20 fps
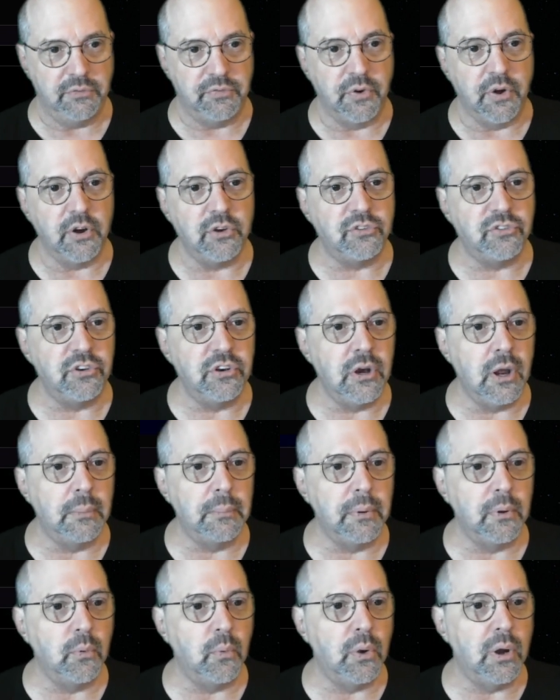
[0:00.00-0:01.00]
version
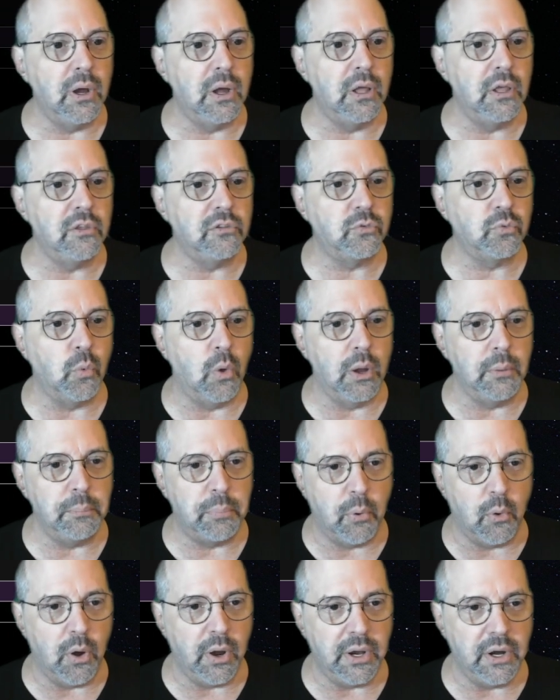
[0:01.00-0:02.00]
number was
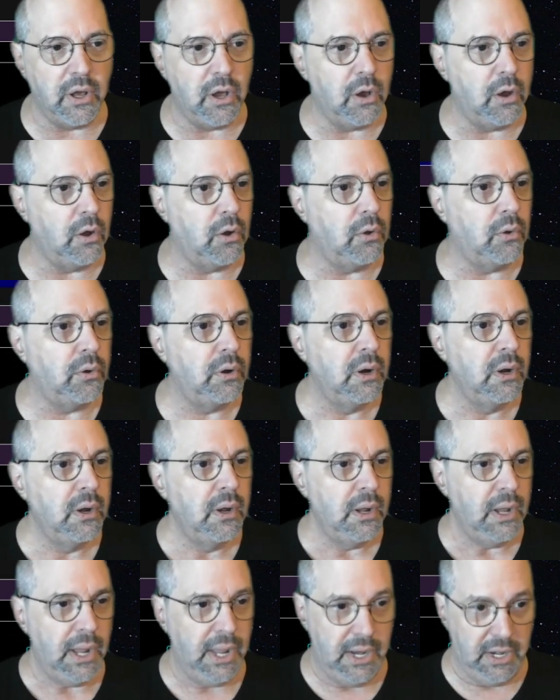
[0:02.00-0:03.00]
1.0
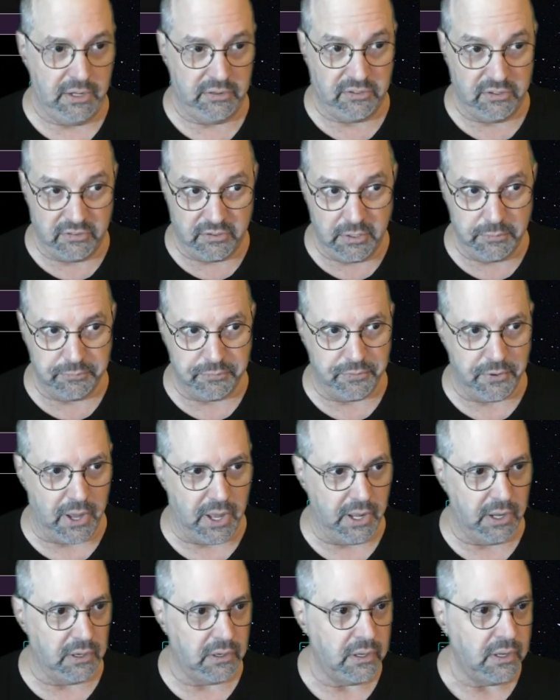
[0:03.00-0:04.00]
and it's a zip
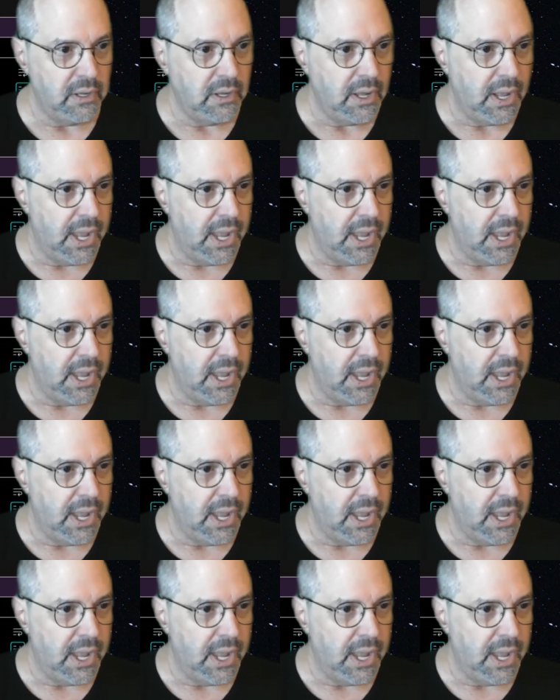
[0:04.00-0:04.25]
file.